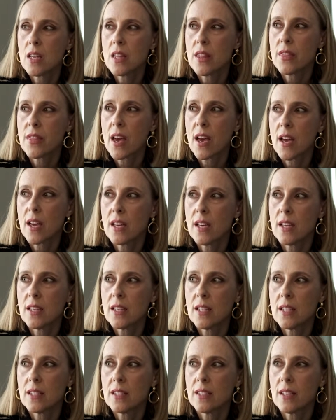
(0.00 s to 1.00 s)
that
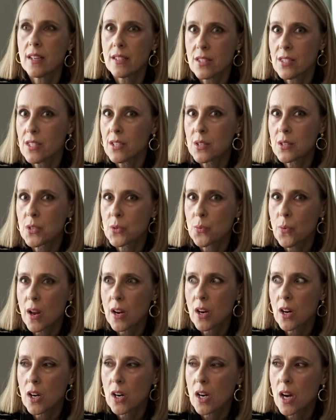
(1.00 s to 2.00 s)
Yen did a
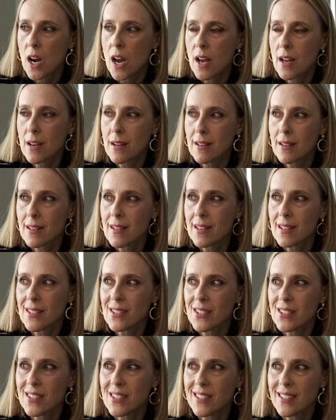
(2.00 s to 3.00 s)
sweater, and
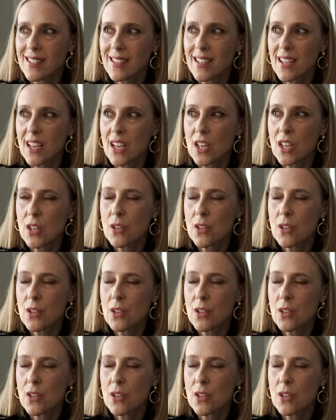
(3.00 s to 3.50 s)
she